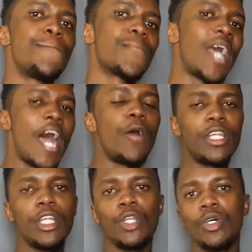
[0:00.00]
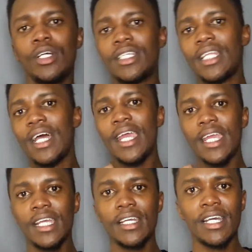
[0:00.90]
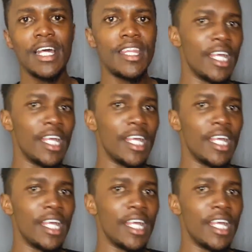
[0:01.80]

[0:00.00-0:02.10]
how it looks like, the